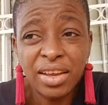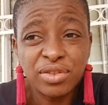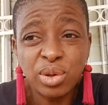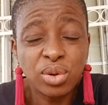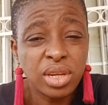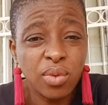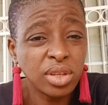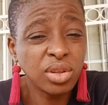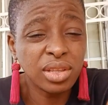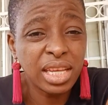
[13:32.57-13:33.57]
So there
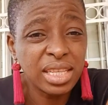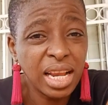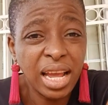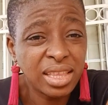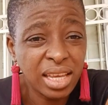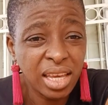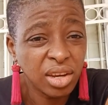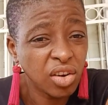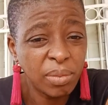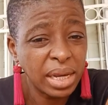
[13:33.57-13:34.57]
was nothing there like taking
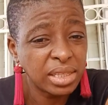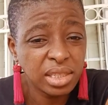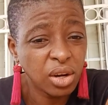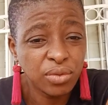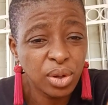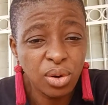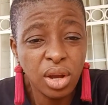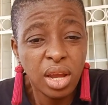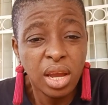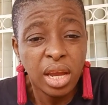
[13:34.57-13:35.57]
care of myself. No,
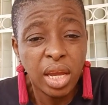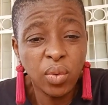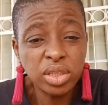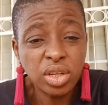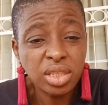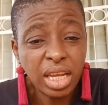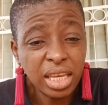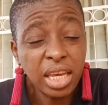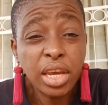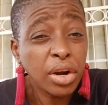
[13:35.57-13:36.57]
it was just
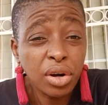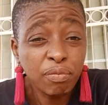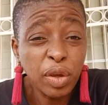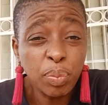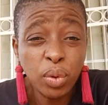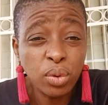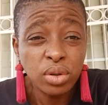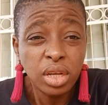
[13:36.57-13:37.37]
taking care of people.